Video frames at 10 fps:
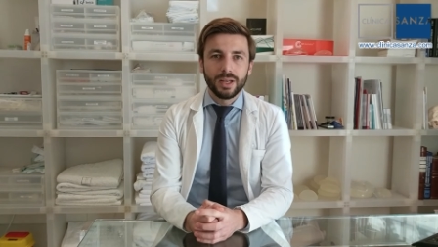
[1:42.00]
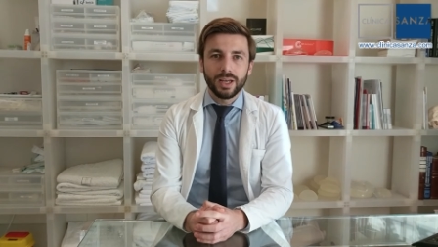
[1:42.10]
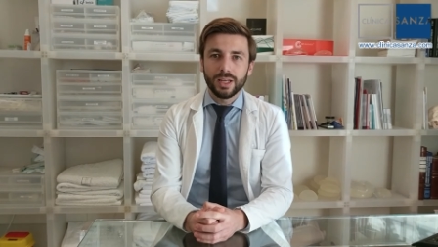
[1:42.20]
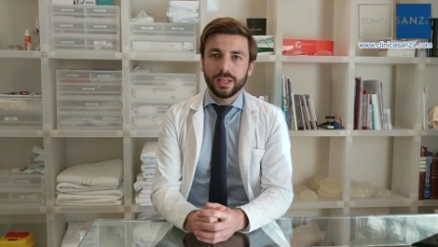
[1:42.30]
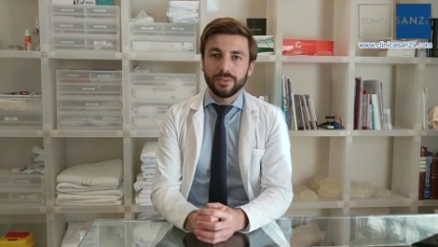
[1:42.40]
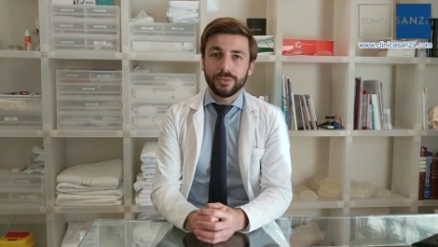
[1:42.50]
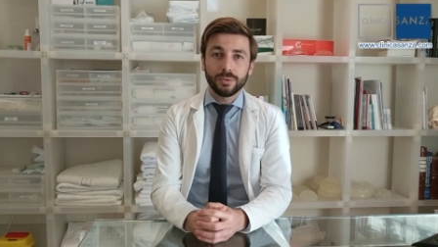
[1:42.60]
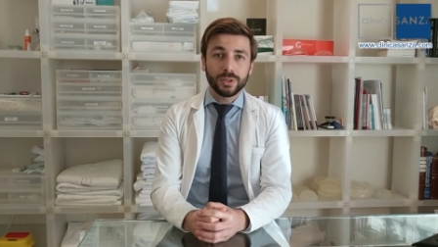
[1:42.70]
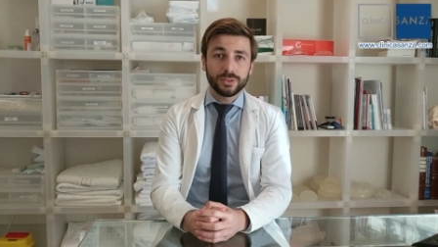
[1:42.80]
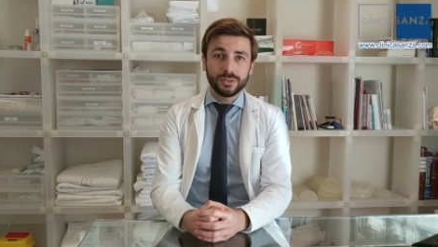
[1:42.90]
And if you
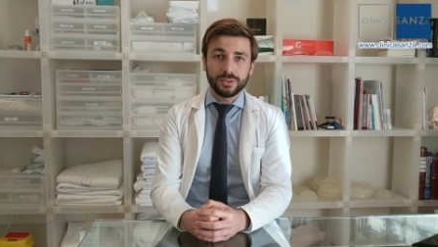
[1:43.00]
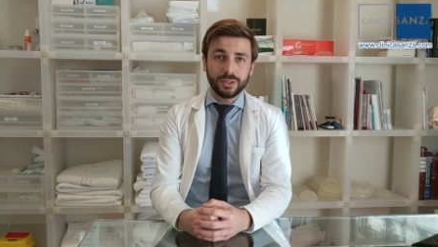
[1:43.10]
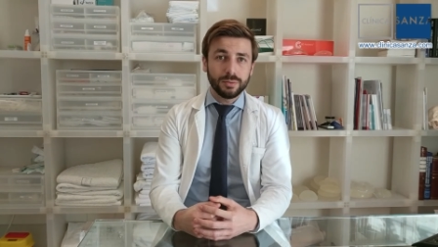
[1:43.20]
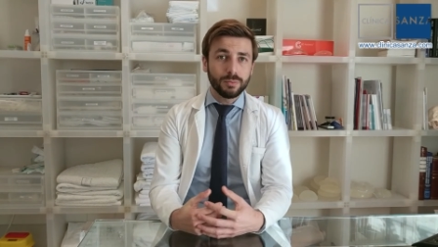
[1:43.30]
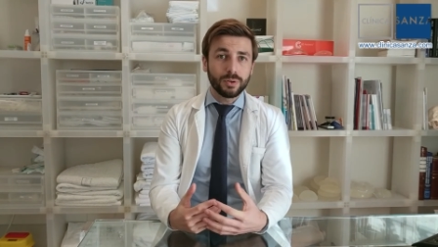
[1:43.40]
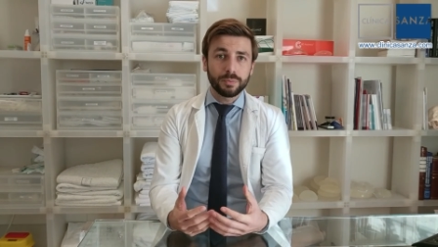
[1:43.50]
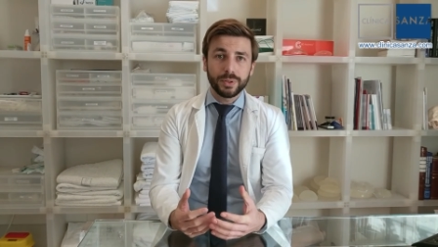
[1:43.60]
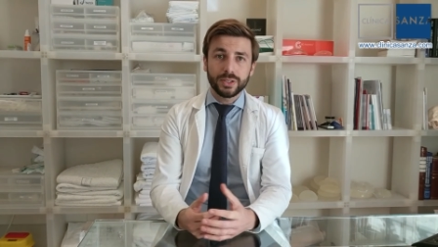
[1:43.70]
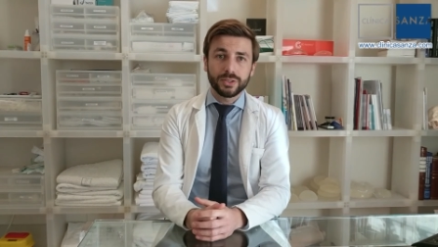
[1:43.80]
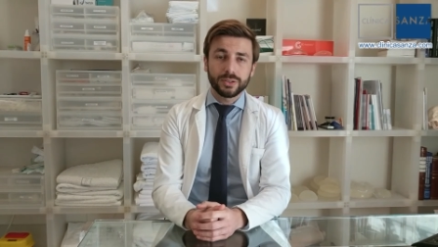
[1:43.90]
want to see more
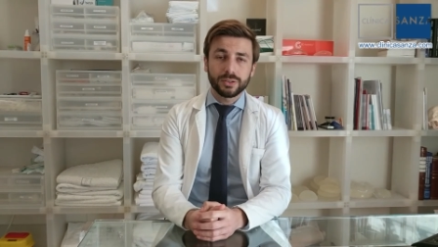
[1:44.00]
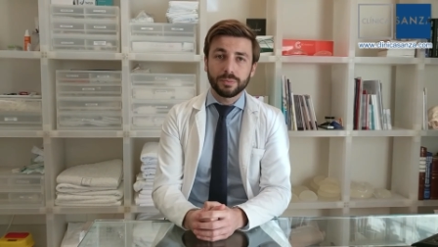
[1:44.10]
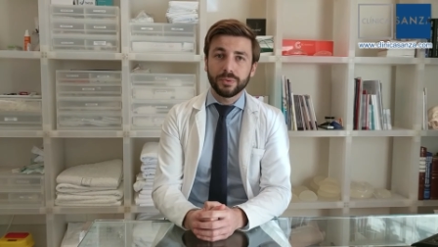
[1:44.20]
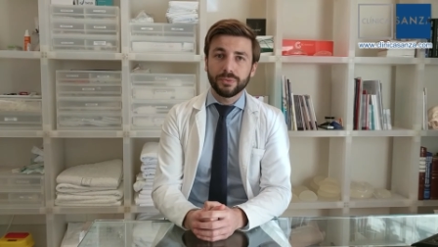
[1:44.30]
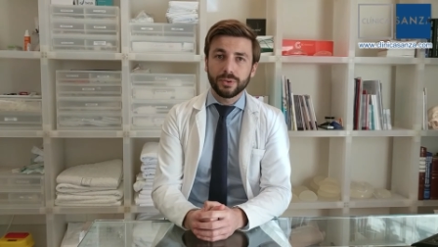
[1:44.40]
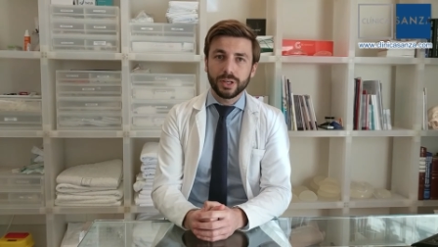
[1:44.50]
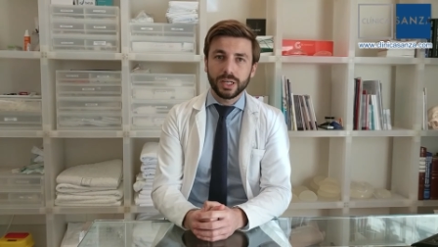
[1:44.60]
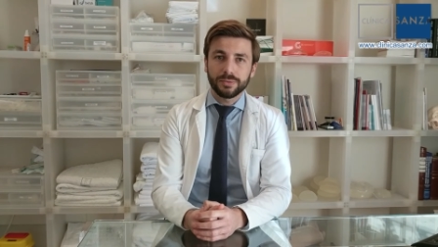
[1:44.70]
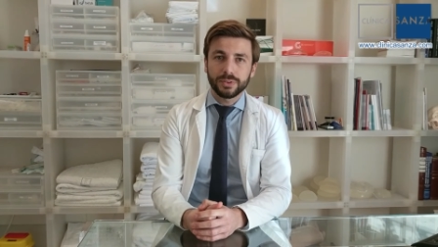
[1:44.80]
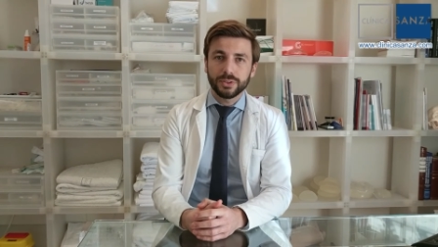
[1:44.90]
pictures of before and
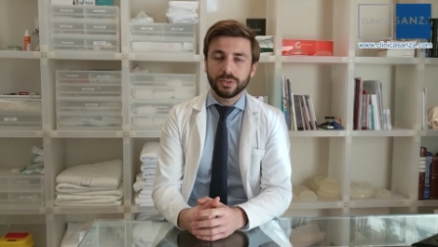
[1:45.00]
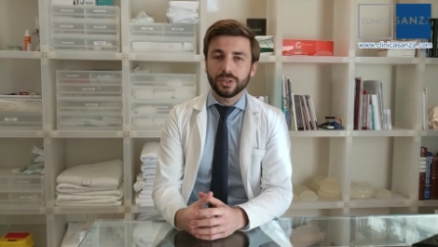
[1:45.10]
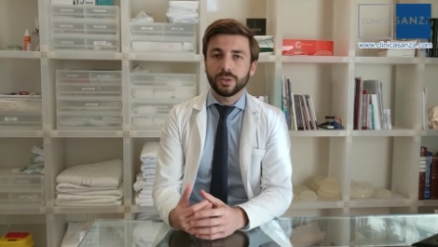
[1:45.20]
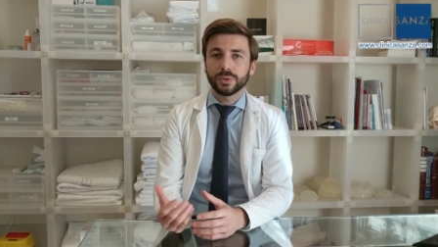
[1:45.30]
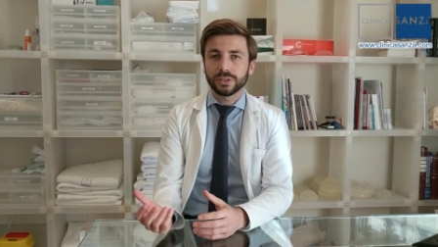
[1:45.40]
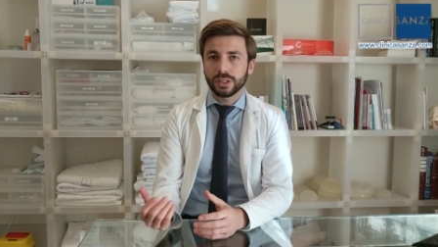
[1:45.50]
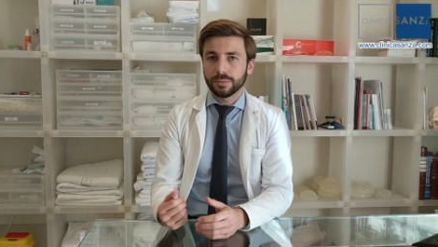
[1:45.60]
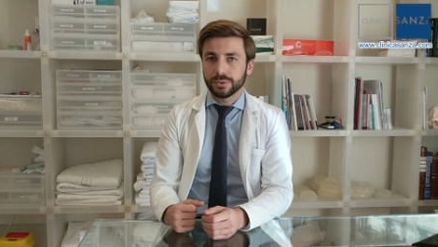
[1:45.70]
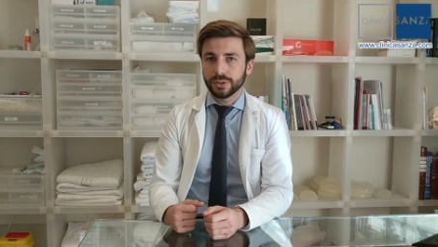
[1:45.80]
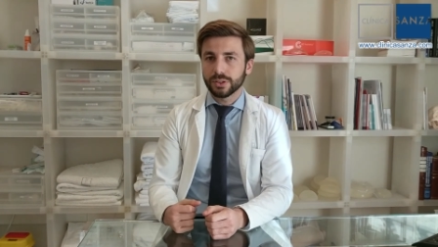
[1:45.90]
after, you can always
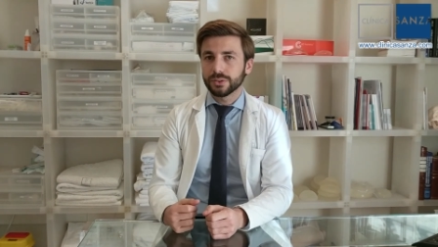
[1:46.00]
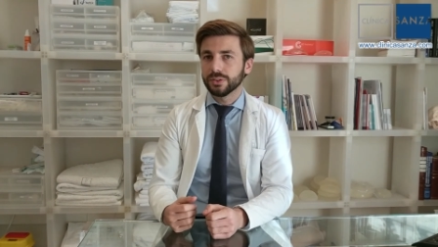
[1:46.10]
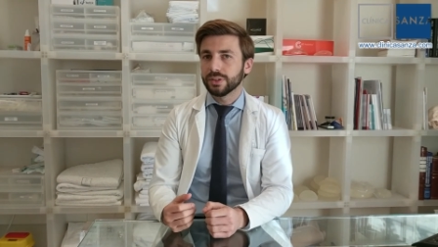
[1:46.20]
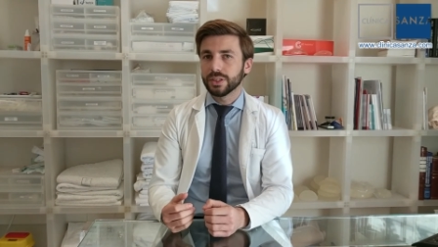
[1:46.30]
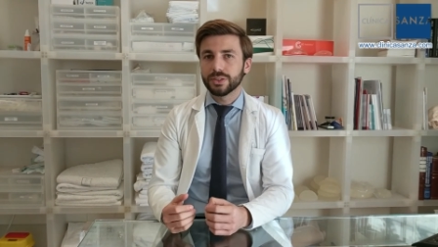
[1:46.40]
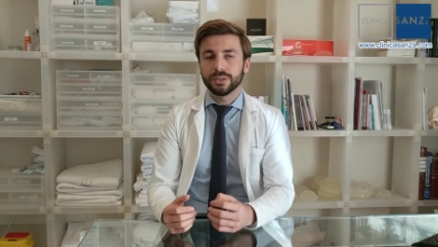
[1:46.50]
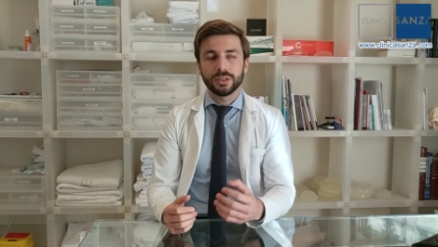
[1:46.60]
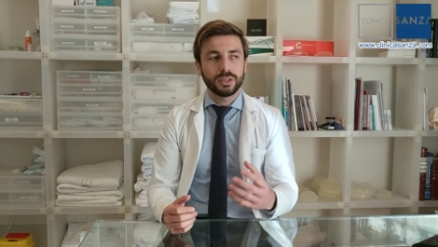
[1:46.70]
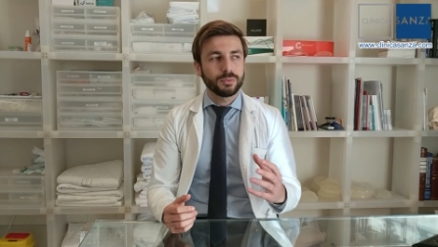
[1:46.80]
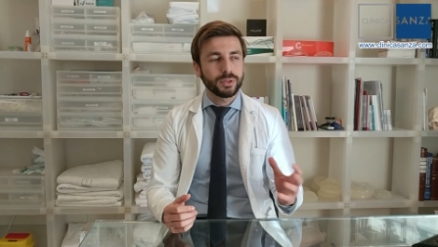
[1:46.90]
come to the consultation
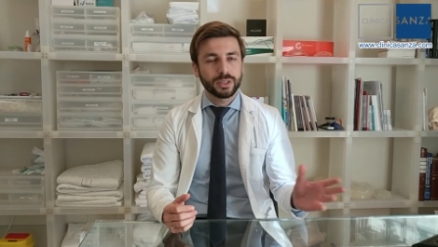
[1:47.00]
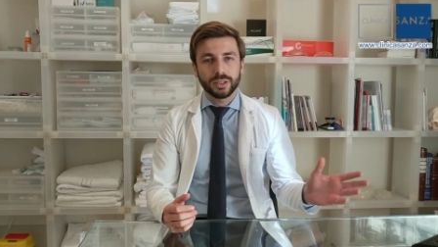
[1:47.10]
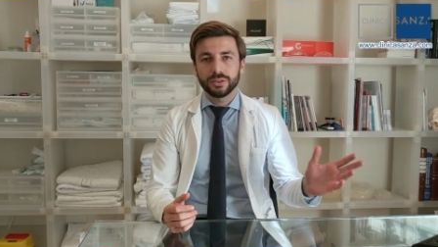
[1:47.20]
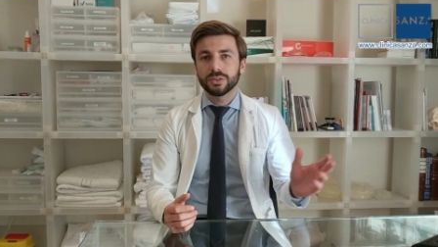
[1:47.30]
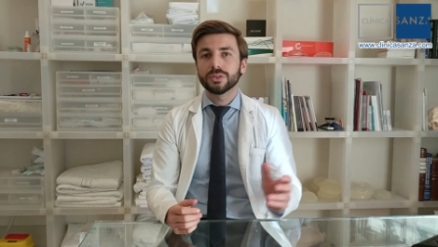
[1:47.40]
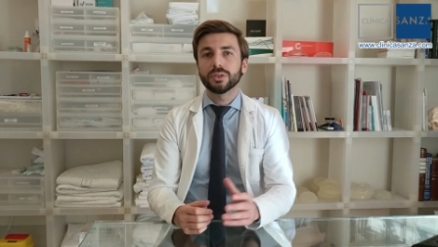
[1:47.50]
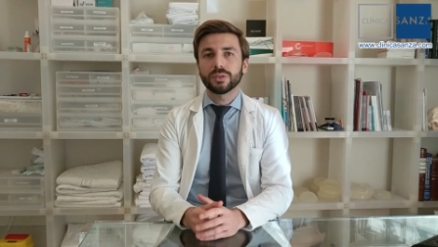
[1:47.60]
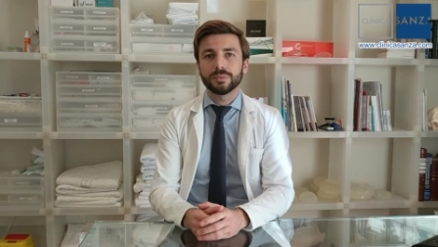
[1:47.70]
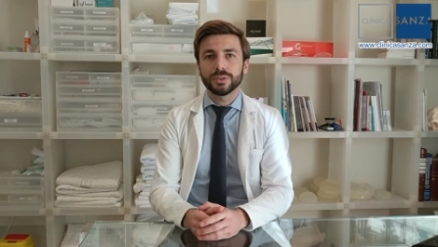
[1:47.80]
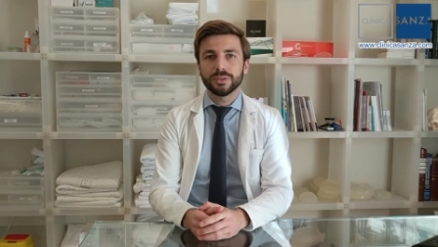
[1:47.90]
and we can just show
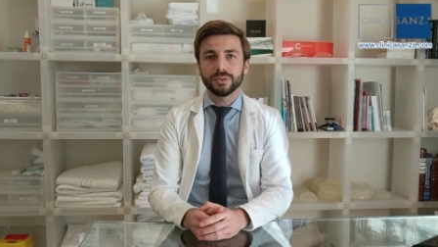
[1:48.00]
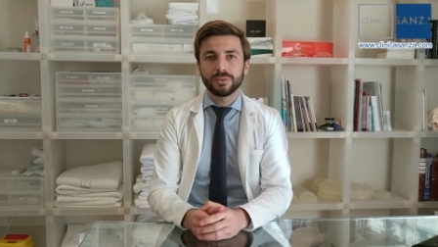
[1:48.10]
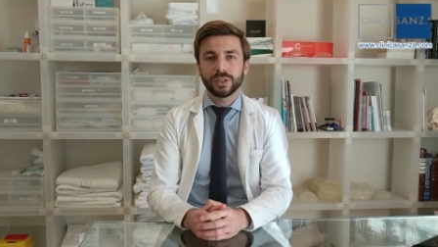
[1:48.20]
them to you.